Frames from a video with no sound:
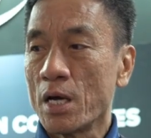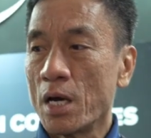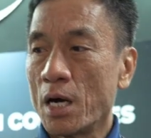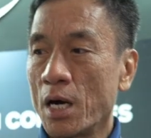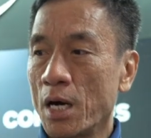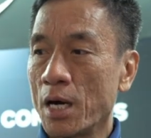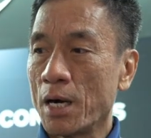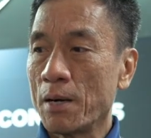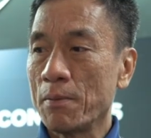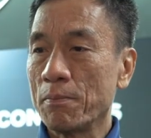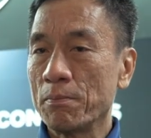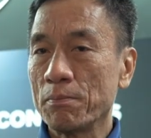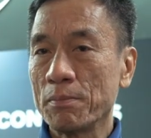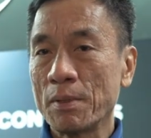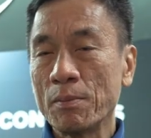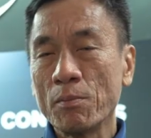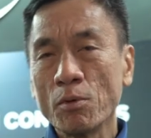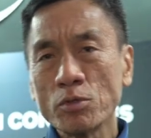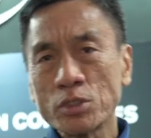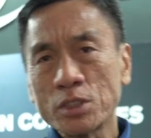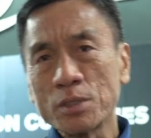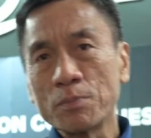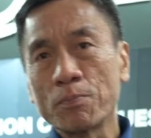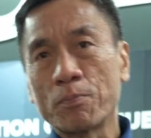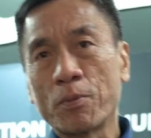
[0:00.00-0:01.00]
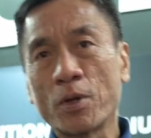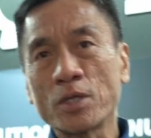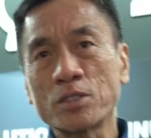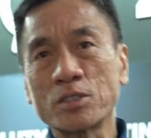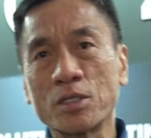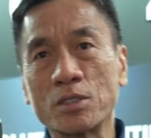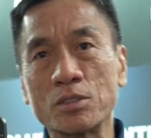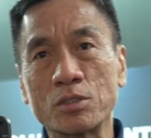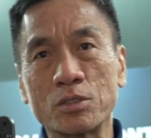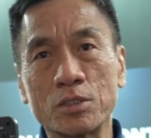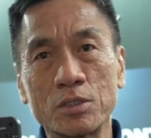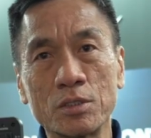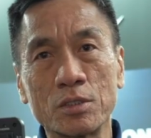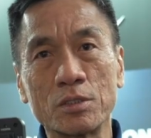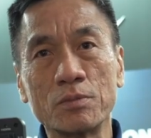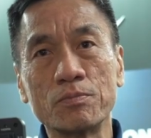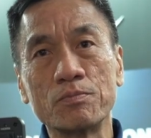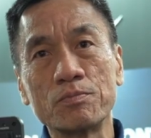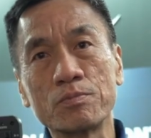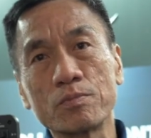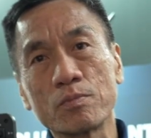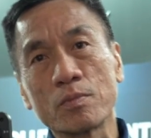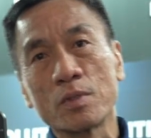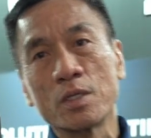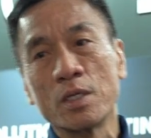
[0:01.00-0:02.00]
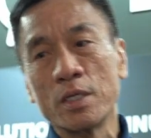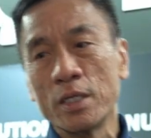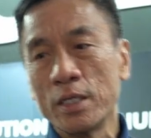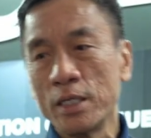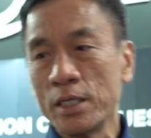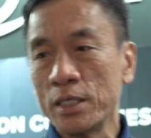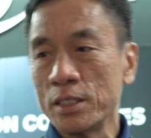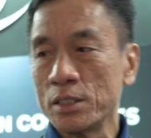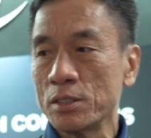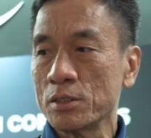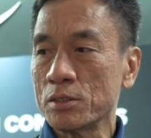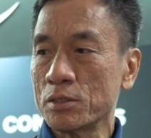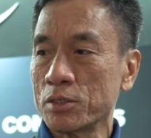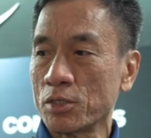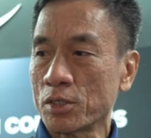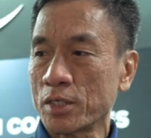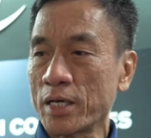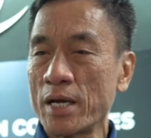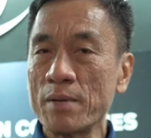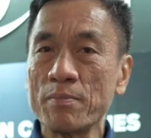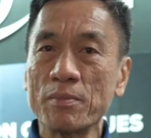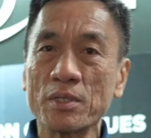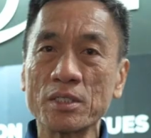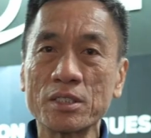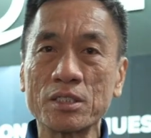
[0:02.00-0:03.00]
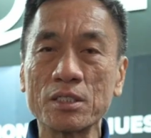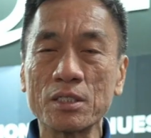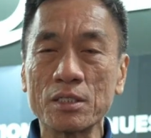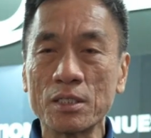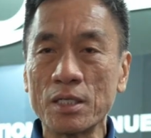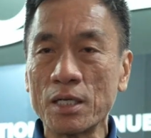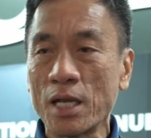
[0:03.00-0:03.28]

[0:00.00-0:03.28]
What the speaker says: But most important in the camera's